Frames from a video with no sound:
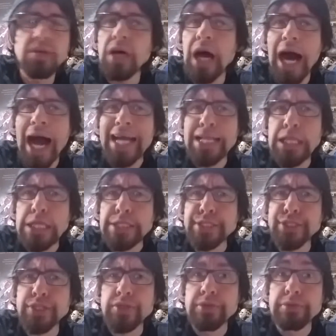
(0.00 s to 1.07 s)

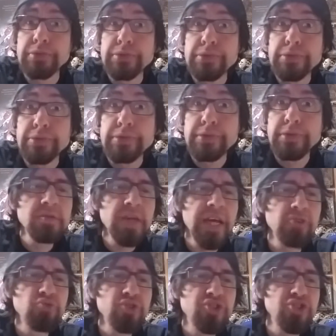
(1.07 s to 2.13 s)
islands,
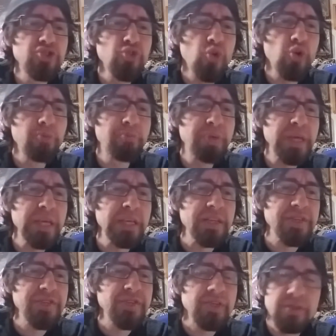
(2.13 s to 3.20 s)
and restore
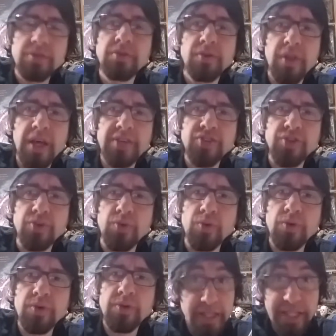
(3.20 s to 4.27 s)
peace. Well, that's
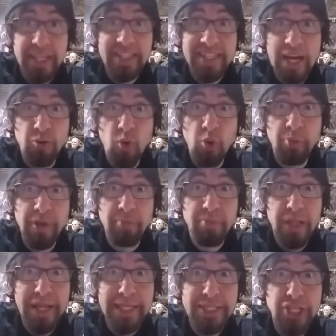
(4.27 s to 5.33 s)
cool. Guess I won't be
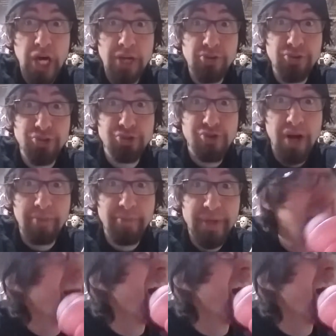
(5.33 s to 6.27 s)
playing Donald Trump.